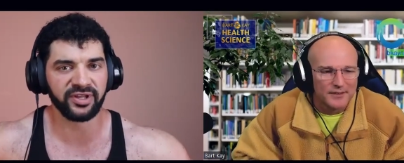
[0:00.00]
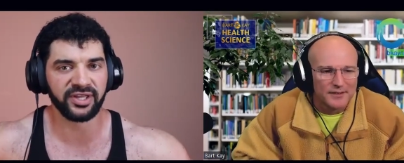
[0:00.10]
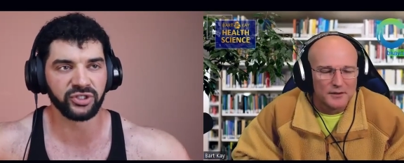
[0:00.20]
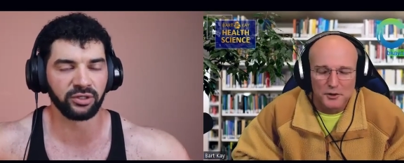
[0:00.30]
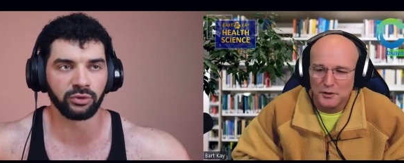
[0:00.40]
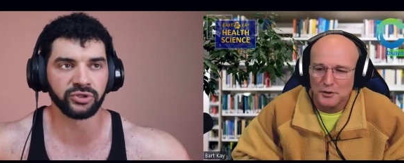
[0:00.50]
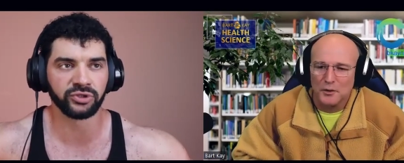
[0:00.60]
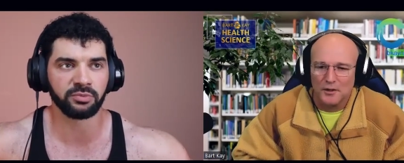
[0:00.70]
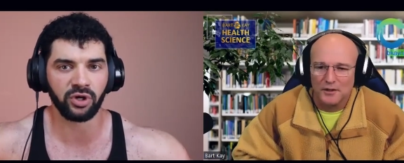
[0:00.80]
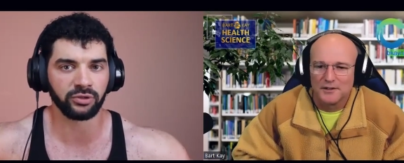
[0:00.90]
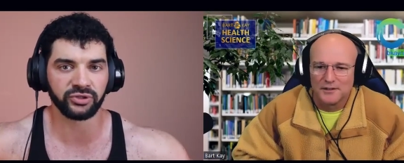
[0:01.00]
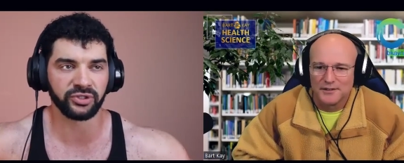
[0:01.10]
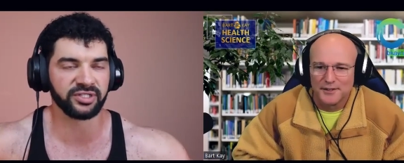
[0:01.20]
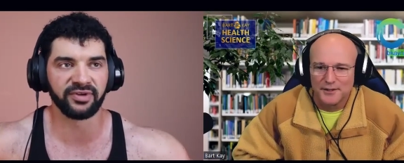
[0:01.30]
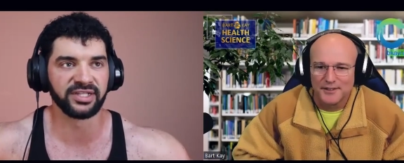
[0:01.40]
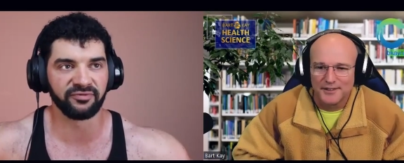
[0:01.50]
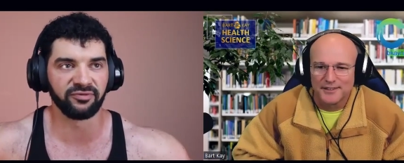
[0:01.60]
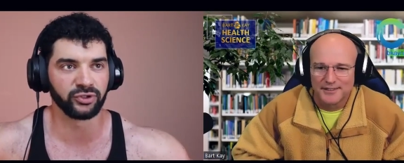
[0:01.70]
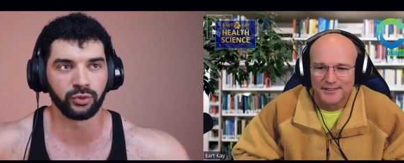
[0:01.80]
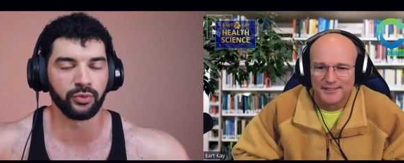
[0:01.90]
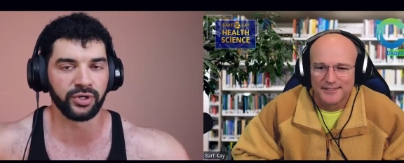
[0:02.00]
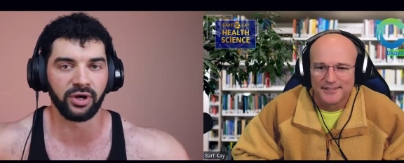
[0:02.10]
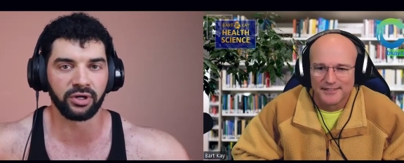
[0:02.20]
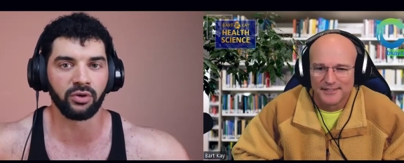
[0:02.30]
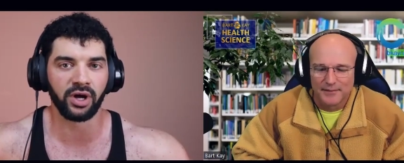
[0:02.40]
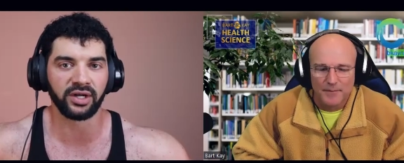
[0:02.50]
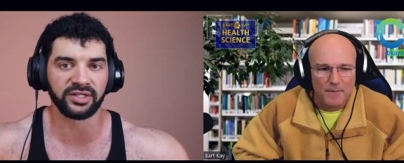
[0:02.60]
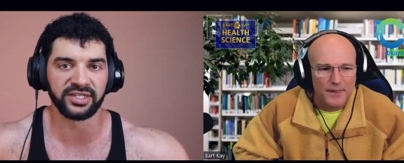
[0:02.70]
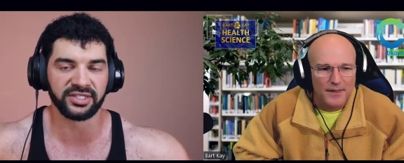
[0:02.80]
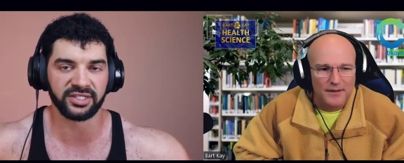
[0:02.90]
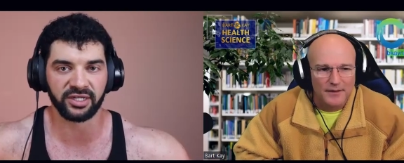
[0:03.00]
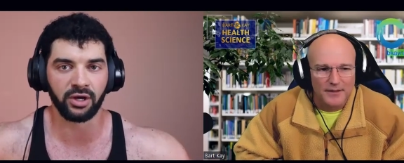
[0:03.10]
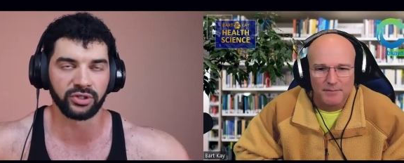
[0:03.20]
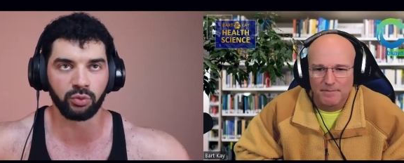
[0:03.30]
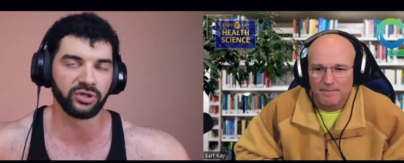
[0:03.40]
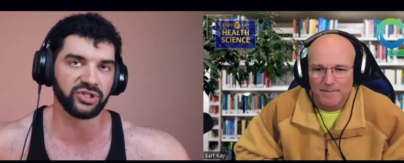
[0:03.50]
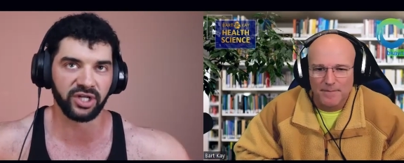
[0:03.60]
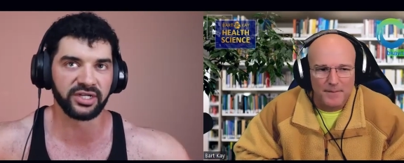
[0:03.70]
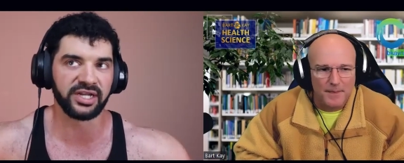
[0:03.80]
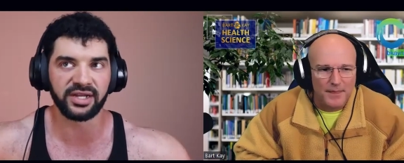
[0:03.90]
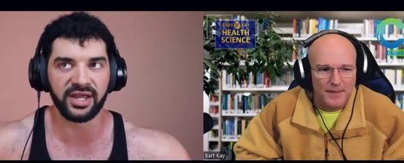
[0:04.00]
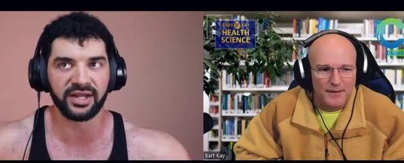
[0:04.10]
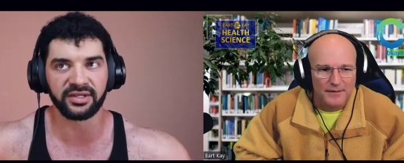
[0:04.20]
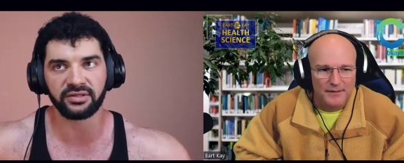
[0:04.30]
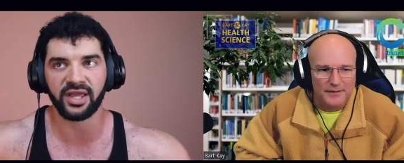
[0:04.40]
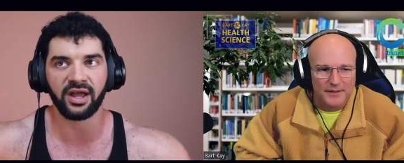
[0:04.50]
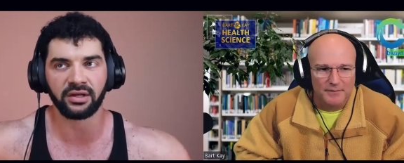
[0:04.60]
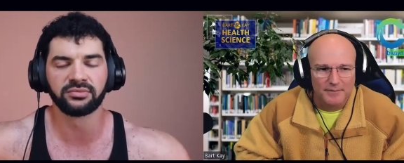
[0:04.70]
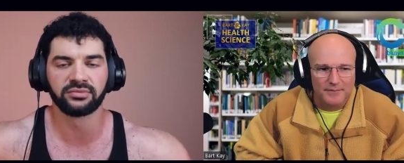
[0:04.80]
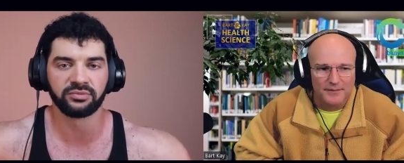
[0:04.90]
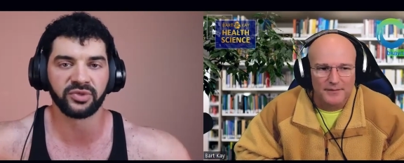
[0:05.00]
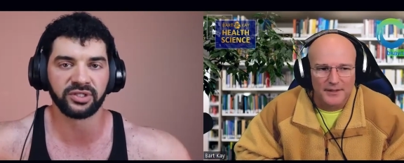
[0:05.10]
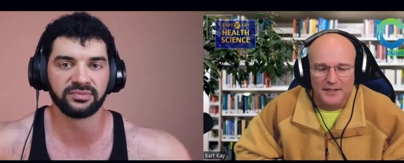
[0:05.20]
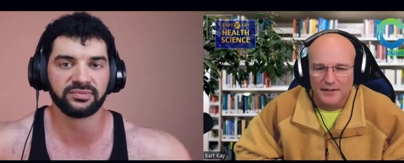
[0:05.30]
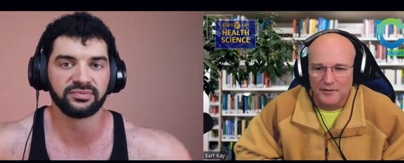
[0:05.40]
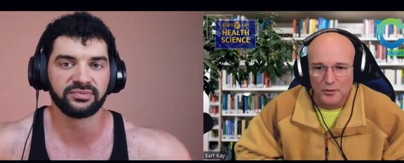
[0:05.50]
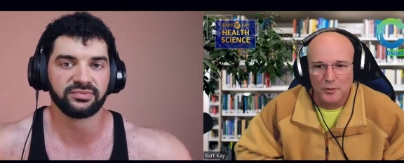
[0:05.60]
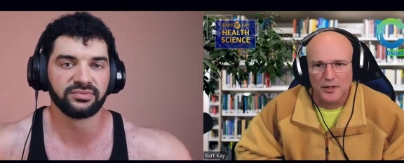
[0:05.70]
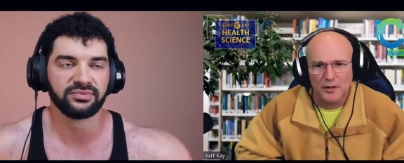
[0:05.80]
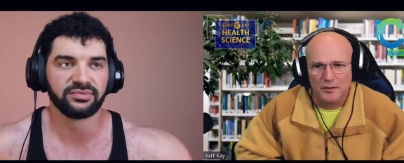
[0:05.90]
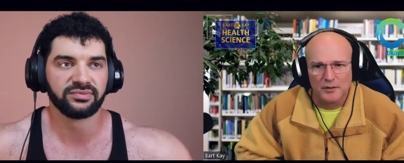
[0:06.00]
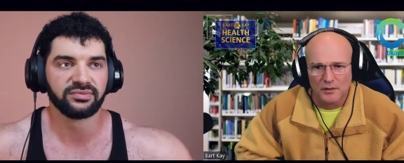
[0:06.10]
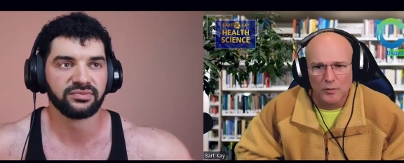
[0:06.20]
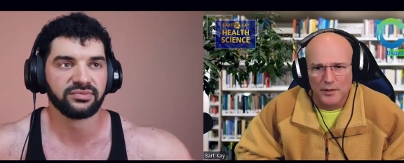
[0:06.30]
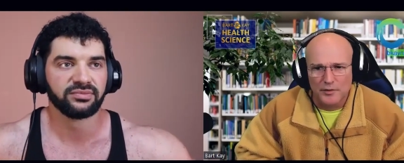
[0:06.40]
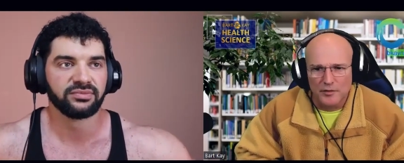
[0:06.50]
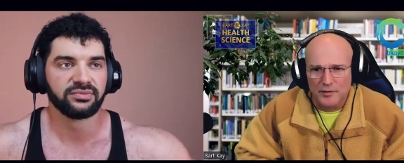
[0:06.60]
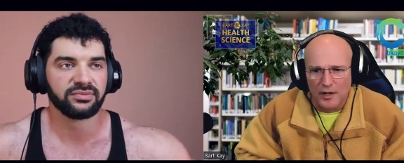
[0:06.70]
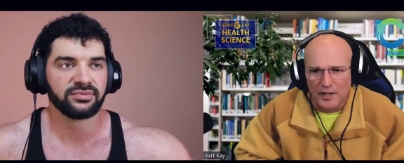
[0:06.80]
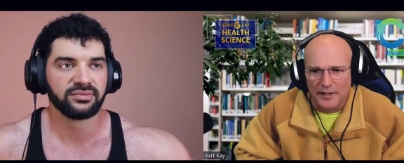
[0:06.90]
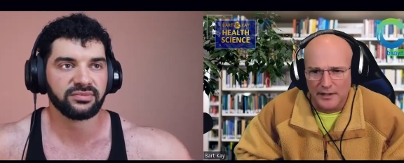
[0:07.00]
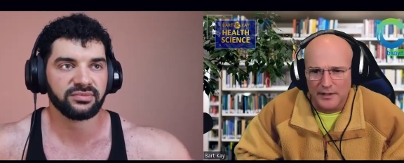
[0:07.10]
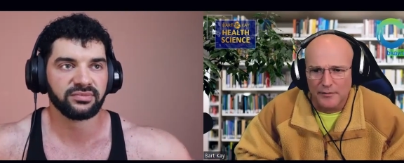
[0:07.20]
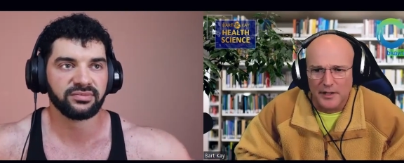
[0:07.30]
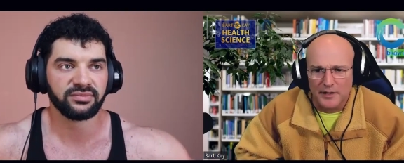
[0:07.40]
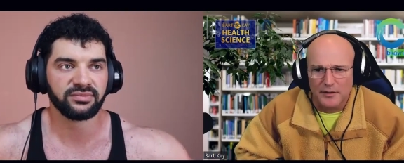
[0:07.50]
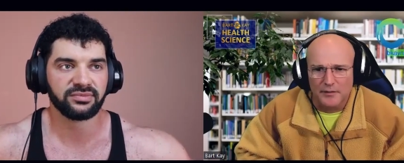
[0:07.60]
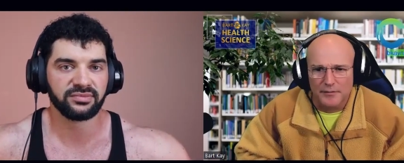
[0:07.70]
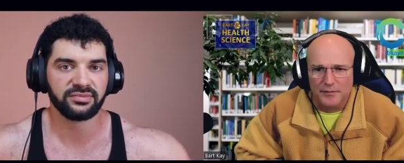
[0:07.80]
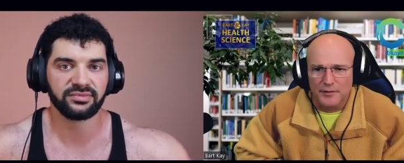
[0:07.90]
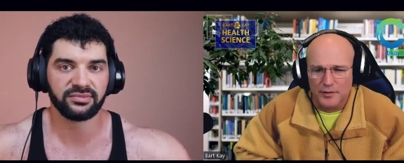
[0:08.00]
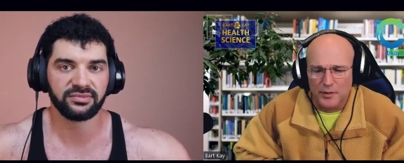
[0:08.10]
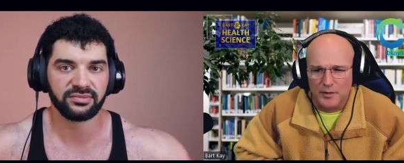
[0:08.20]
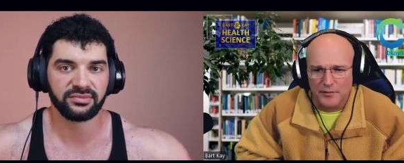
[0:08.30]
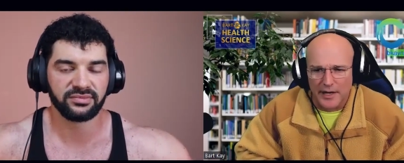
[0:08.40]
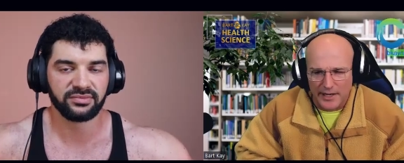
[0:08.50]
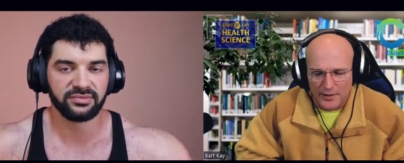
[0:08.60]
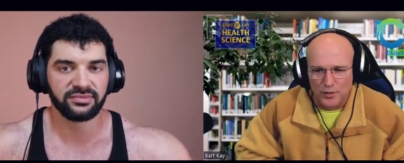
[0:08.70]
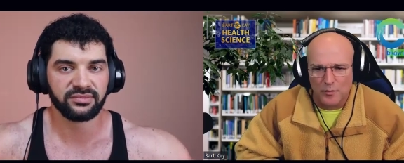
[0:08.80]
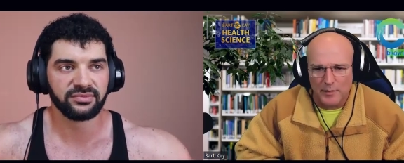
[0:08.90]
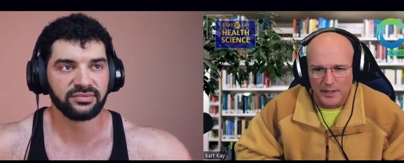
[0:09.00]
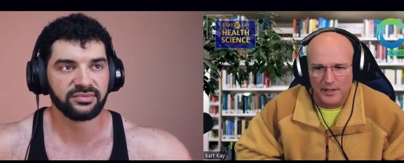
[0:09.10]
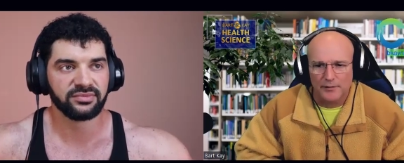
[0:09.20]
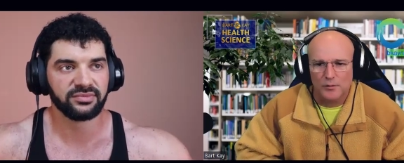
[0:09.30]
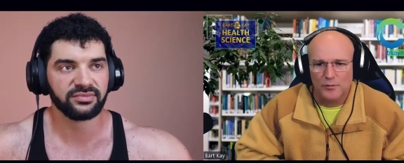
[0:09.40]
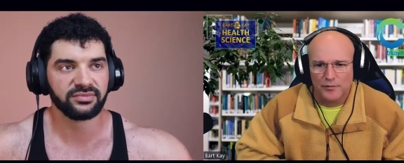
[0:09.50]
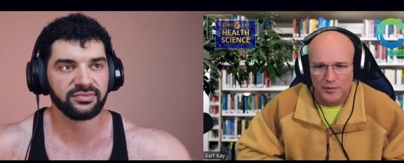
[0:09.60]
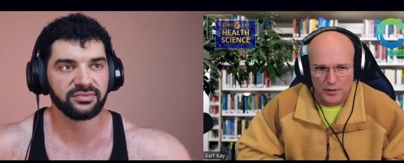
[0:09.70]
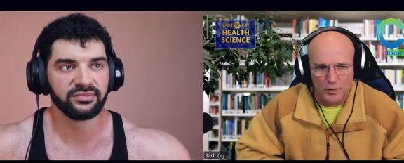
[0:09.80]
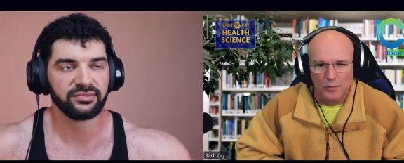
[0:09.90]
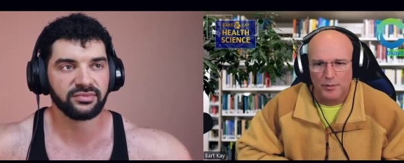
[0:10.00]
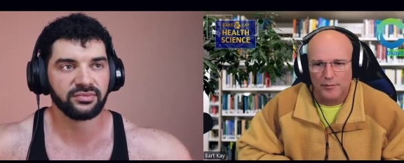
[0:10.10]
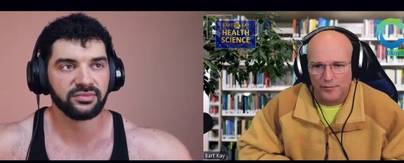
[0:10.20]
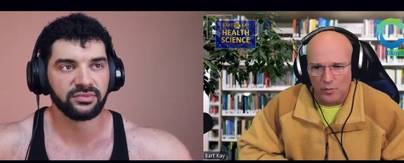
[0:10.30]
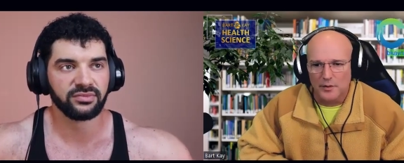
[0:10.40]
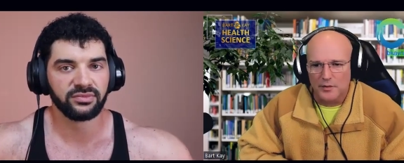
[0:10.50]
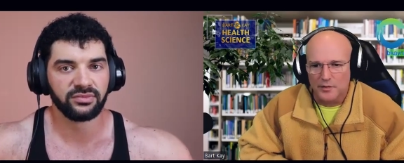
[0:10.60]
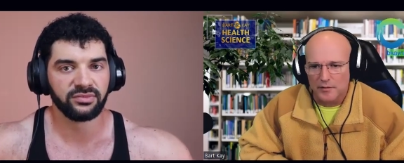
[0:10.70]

Speaker 1: and general gym culture. It's the first one we all go on because it's like, oh, it's well-studied and it, But
Speaker 2: it's also almost entirely ineffective in terms of actual meaningful physical performance